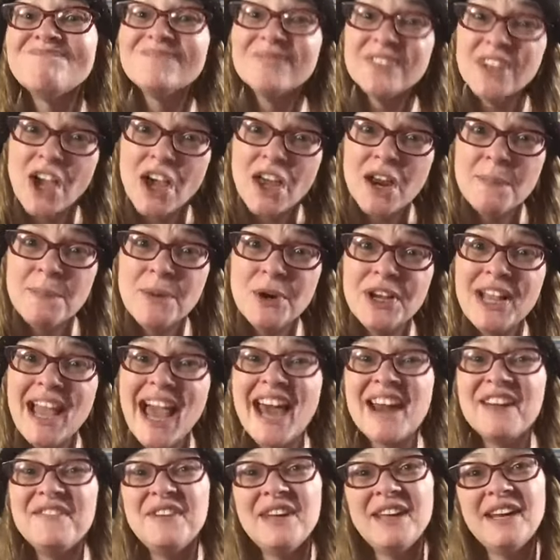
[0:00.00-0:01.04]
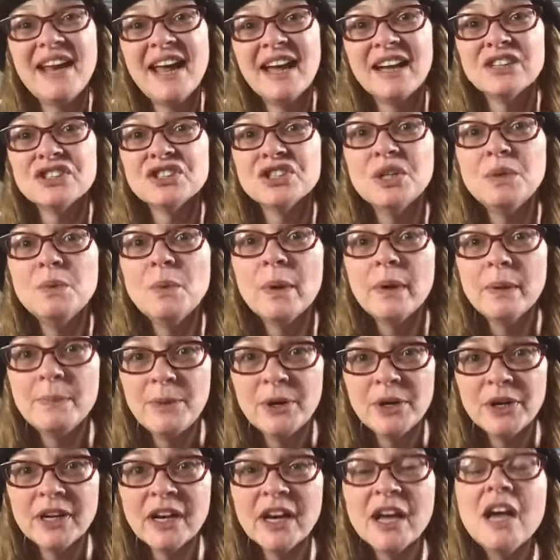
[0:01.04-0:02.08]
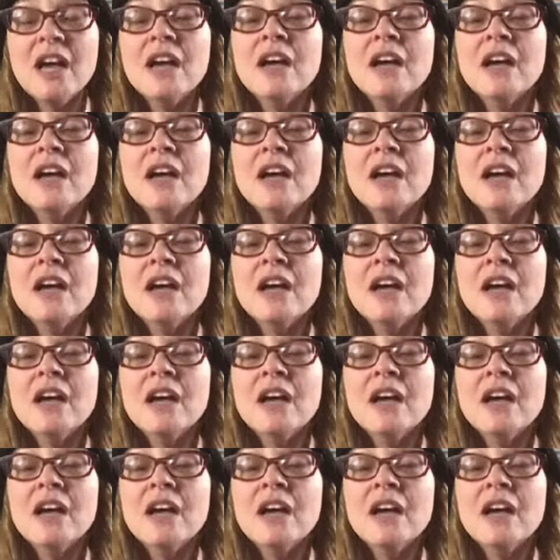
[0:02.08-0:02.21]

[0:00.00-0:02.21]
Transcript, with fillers: Got a book out of it. Actually wrote a book